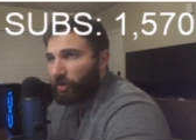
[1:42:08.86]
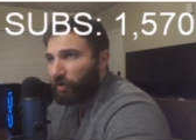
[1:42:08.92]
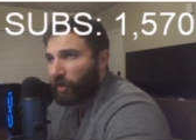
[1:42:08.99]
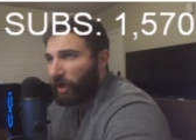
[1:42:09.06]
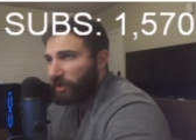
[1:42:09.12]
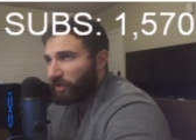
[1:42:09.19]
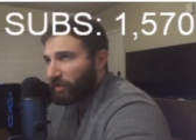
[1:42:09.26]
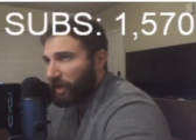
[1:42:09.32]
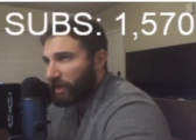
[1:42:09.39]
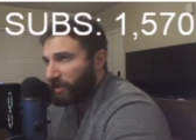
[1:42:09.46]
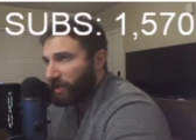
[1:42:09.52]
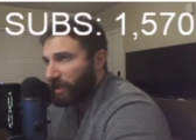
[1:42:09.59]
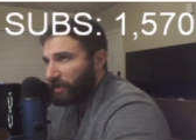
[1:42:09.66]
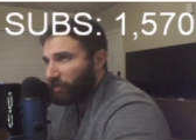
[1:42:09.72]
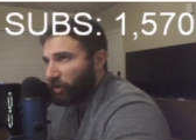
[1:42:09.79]
crossed the United
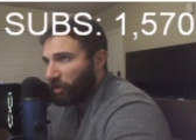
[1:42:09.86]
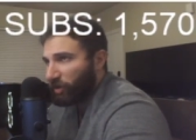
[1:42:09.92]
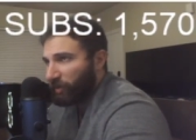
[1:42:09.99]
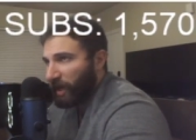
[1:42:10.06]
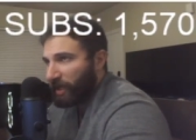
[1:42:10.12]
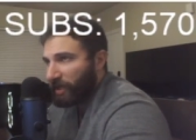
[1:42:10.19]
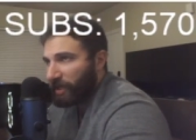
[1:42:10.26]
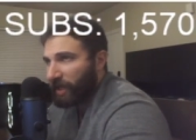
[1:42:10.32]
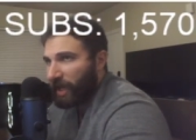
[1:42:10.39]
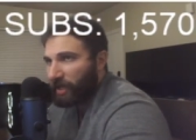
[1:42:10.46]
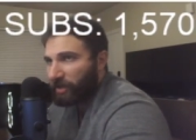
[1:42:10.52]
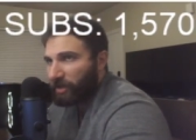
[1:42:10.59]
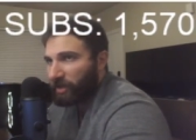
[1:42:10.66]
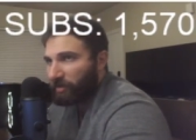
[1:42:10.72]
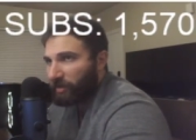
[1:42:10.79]
States border back into
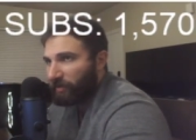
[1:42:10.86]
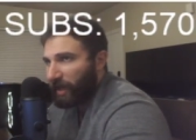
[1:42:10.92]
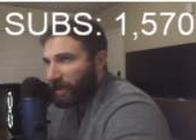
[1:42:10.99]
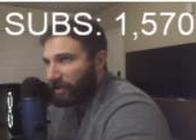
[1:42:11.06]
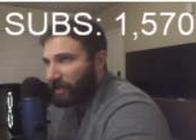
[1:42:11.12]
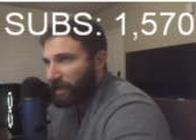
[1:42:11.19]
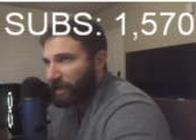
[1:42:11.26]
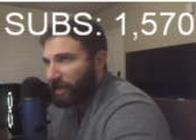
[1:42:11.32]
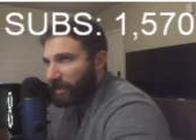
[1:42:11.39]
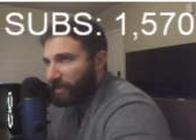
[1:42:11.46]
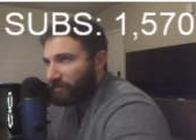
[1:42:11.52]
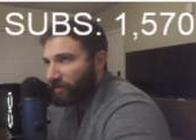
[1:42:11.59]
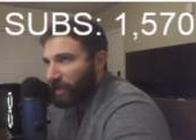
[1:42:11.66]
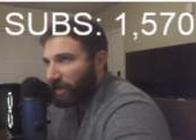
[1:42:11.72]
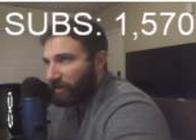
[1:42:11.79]
Canada to be vaccinated as of
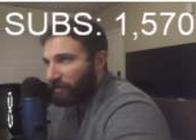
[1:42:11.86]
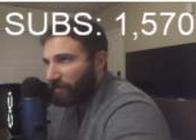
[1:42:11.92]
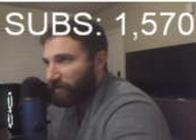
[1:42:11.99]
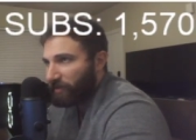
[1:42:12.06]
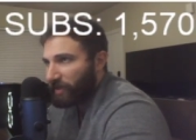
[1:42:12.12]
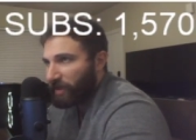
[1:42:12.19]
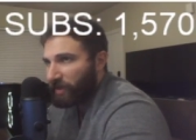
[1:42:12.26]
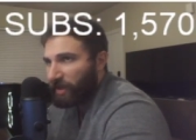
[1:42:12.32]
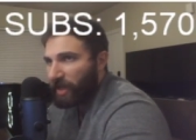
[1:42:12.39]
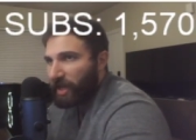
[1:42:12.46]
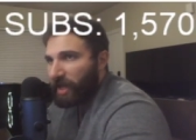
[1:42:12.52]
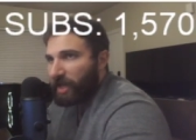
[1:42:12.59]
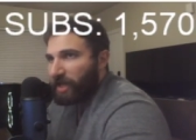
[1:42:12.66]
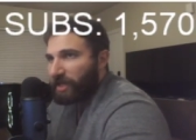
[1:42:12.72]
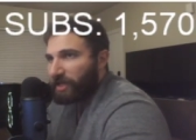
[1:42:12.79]
January 15th
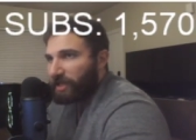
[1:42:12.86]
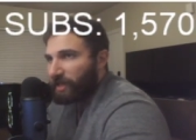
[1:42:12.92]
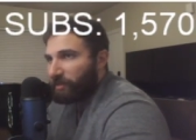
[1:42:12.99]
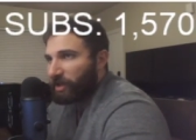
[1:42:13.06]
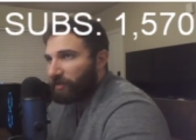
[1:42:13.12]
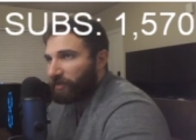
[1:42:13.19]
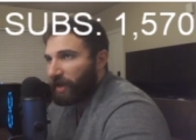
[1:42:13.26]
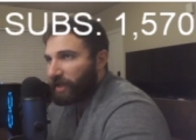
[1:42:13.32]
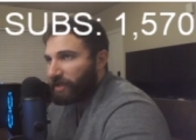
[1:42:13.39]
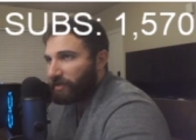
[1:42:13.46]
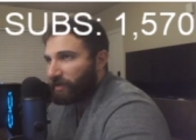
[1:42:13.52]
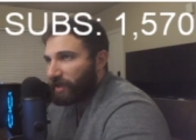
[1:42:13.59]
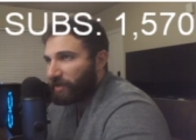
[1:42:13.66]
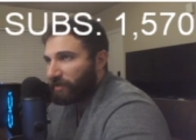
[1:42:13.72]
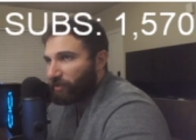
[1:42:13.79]
Similar vaccine
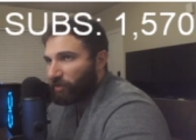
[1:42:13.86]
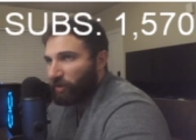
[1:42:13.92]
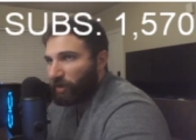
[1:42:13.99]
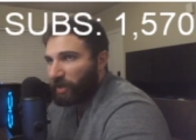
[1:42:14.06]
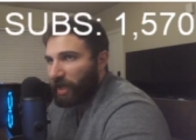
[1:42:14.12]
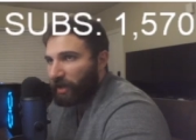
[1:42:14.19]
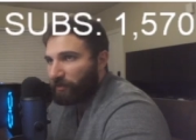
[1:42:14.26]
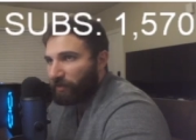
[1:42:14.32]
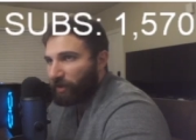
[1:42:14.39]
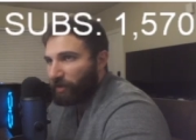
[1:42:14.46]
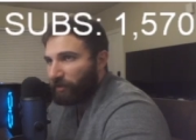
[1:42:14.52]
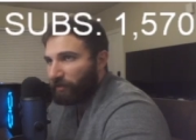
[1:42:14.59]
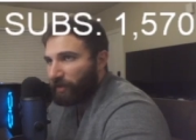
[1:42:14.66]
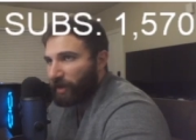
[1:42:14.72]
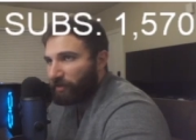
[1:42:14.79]
mandates have been rolled out for other
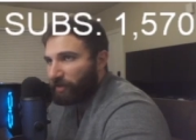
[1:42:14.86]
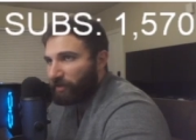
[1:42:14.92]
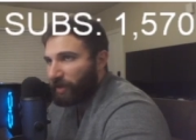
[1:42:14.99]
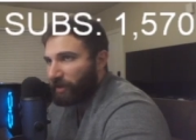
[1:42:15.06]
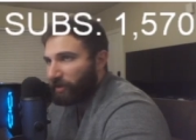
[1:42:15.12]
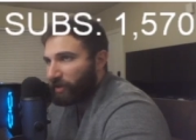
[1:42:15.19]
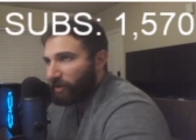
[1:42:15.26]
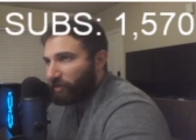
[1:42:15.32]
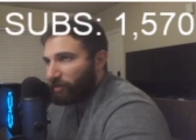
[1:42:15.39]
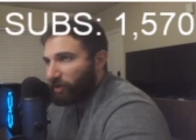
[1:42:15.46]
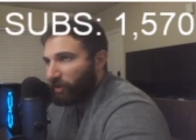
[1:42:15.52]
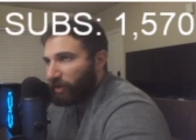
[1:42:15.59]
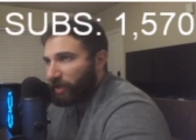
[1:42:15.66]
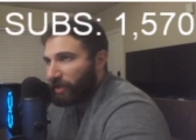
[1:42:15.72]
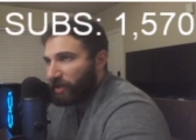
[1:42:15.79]
federally regulated
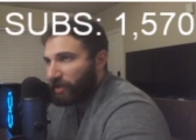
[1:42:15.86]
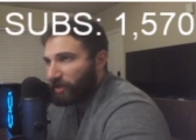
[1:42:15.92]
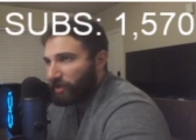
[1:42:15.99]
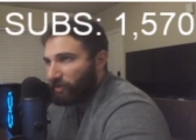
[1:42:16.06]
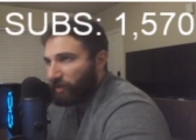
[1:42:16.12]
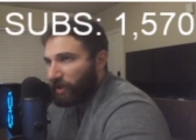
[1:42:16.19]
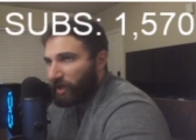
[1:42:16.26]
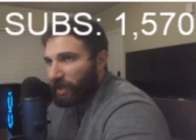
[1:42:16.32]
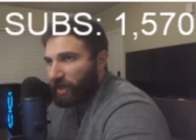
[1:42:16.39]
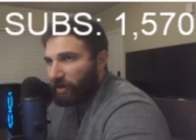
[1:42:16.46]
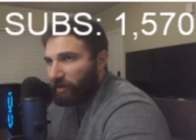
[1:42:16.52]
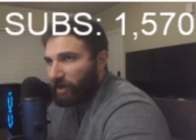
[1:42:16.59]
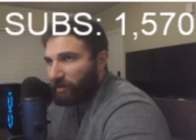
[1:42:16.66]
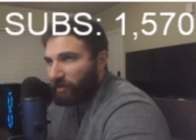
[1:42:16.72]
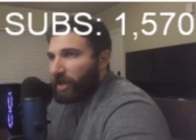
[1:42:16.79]
employees as working
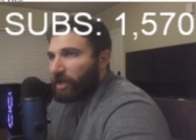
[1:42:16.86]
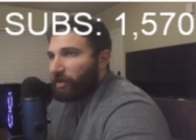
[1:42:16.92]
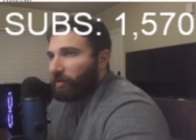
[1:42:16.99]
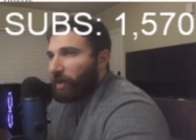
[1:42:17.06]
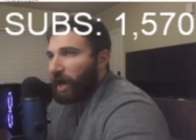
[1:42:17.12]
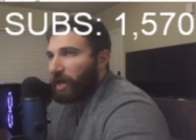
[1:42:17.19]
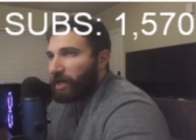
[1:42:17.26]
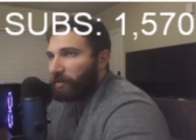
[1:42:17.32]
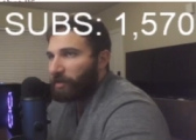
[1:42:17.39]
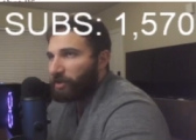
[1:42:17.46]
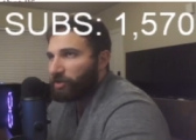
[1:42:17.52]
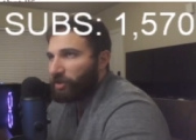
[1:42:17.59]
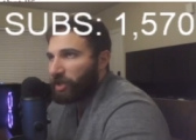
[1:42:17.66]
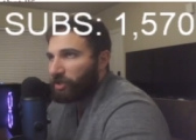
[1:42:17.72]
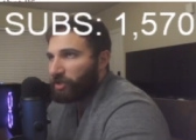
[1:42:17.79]
area. The Biden
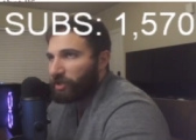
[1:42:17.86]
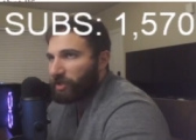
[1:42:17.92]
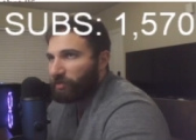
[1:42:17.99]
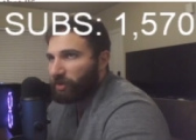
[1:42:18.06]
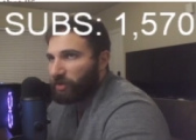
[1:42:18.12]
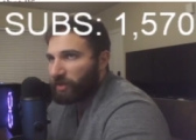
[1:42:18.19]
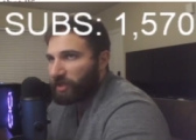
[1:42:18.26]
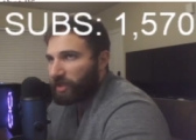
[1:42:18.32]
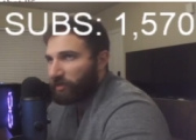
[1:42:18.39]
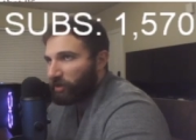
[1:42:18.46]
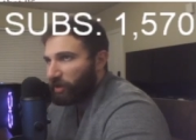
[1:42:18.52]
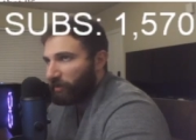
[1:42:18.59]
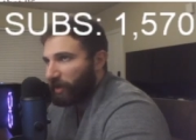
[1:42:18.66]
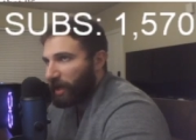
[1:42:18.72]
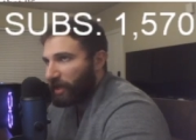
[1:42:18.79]
administration has imposed a
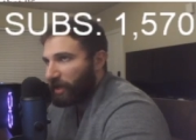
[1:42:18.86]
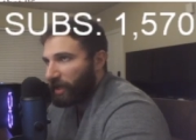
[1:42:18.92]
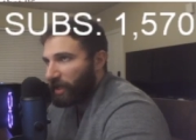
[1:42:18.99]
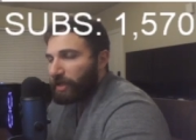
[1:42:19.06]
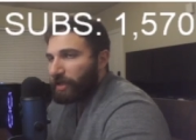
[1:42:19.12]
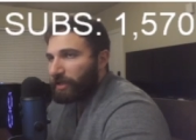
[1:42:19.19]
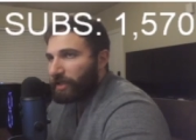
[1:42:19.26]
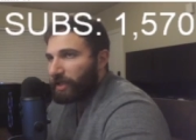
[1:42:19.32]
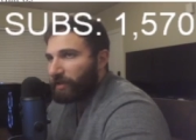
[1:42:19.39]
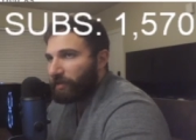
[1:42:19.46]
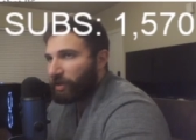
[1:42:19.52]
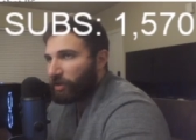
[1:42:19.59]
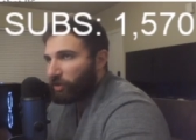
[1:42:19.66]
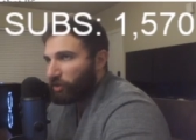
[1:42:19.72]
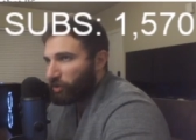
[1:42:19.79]
similar mandate. CTV
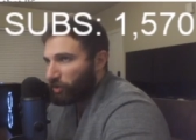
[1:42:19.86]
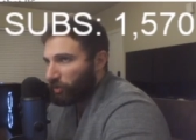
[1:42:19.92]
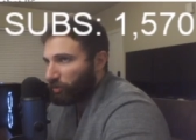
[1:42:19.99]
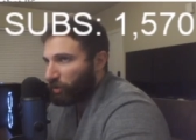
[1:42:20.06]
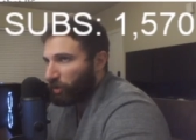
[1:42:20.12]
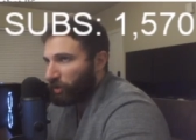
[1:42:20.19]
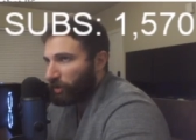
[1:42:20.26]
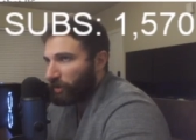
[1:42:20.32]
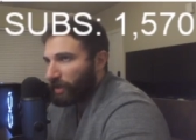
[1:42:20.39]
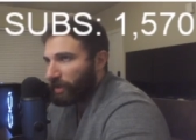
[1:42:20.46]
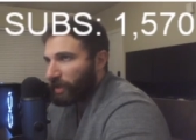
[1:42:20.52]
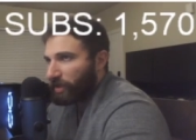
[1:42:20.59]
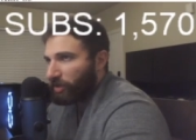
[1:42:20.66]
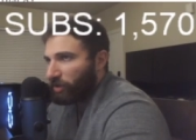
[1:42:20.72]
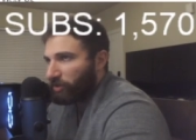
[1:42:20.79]
News reported
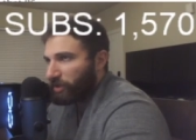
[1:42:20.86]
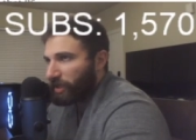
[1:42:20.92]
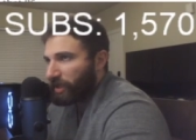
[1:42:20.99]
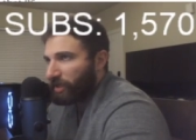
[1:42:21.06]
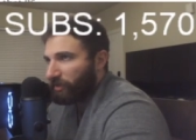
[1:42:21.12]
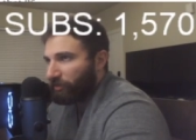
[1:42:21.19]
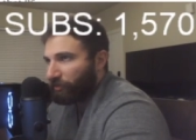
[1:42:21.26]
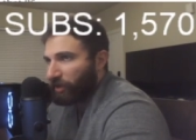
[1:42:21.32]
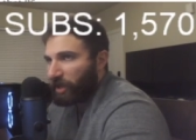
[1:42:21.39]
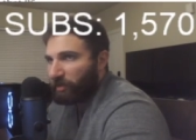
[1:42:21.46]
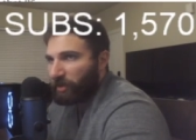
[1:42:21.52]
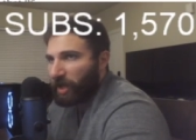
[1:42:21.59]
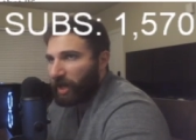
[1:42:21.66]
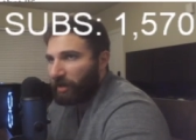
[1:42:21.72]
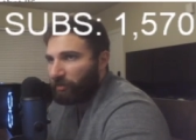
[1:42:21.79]
that those leading the Freedom
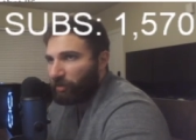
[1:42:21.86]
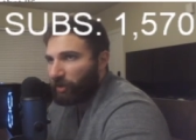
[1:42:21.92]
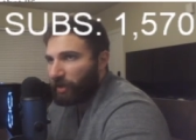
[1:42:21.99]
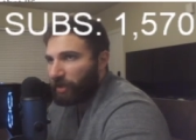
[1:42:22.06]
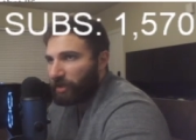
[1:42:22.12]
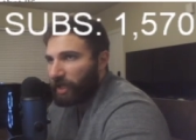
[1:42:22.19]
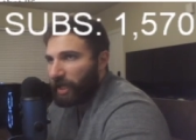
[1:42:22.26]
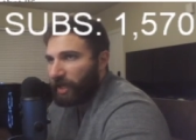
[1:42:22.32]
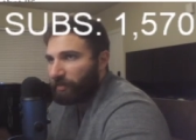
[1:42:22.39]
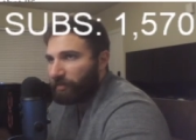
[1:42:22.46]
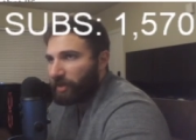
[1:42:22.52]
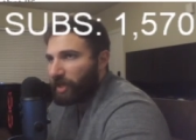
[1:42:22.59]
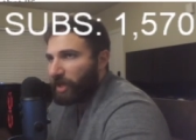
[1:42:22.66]
Convoy claim